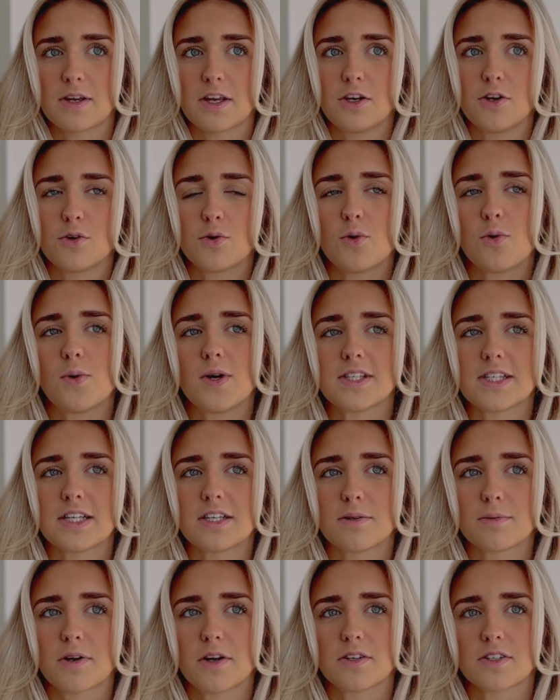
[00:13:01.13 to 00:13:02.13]
and you'd always end
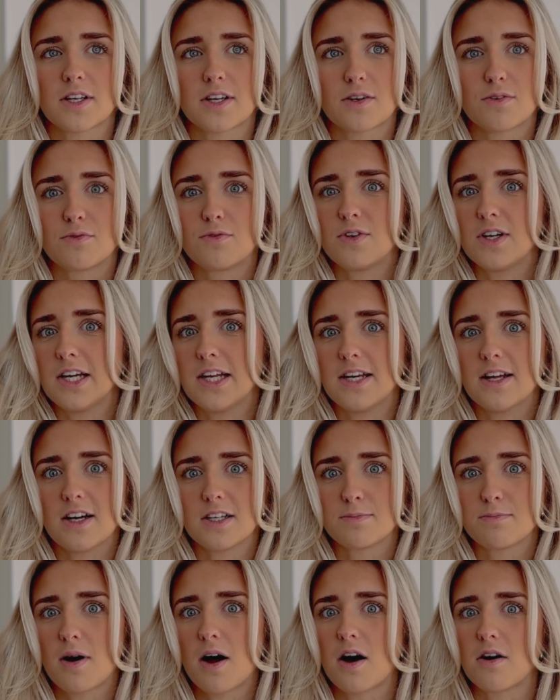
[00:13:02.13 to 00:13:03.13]
up going to like a really nice
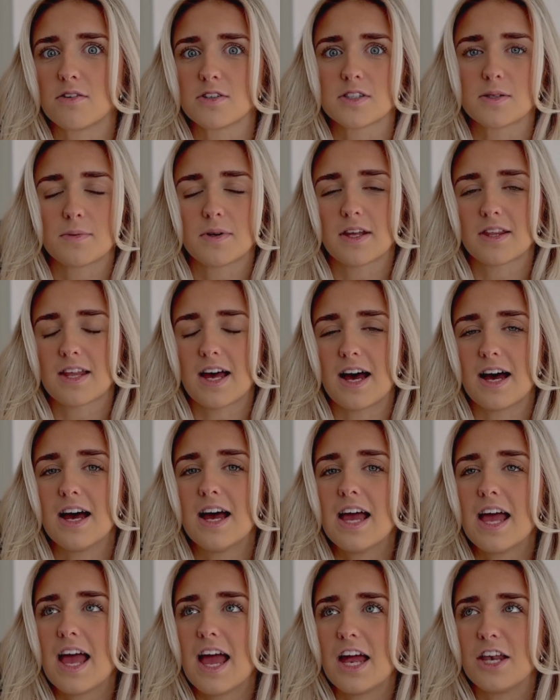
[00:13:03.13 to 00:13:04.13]
bar or something like that,
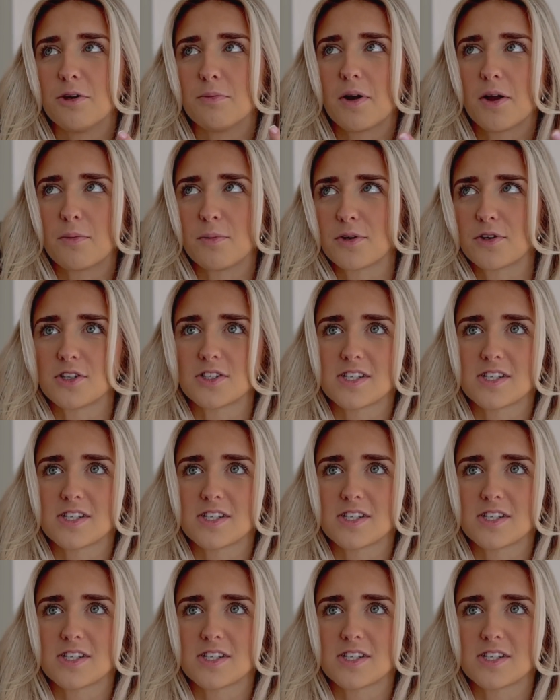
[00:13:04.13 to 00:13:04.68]
and you'd be like, oh my gosh,